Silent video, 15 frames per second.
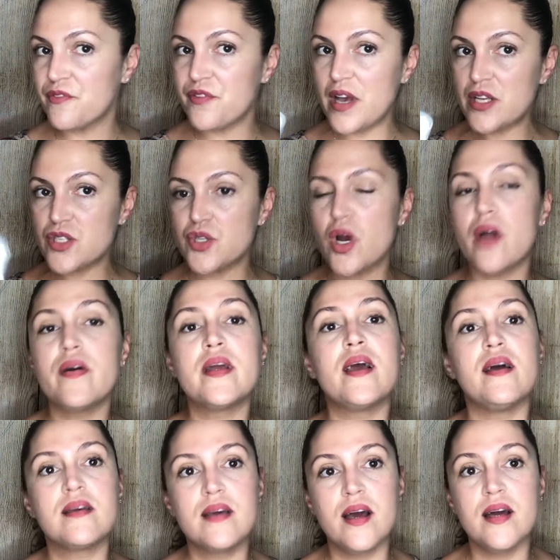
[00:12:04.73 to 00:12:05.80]
Facetory,
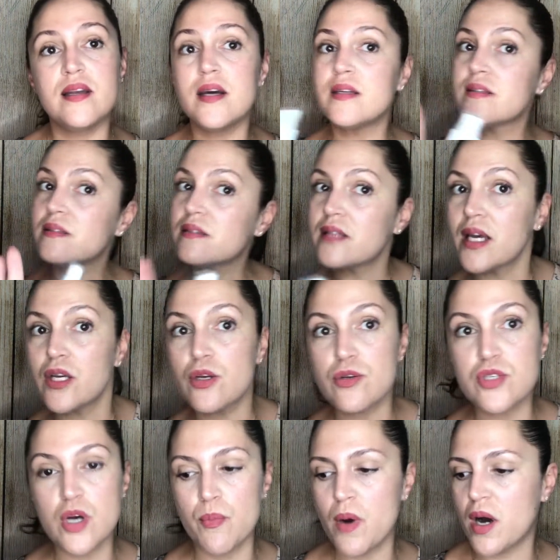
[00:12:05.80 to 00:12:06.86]
again, thank you
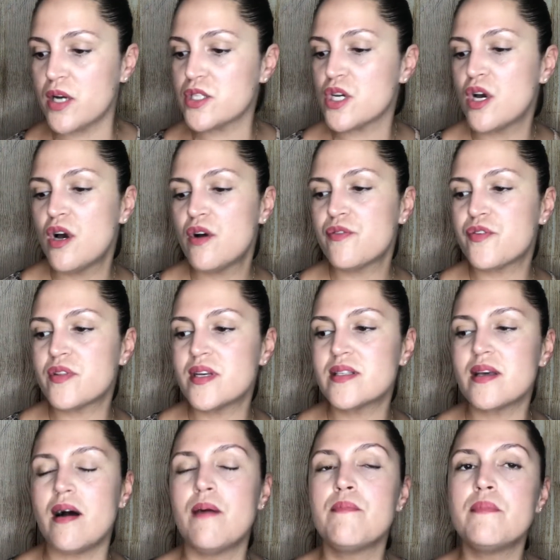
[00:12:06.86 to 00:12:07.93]
so much for
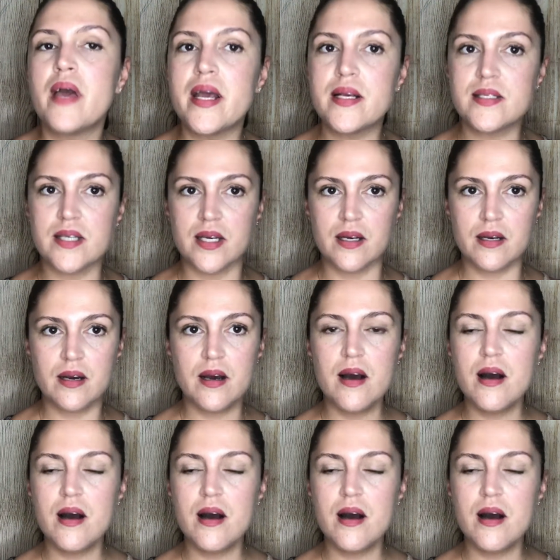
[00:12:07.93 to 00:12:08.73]
these amazing,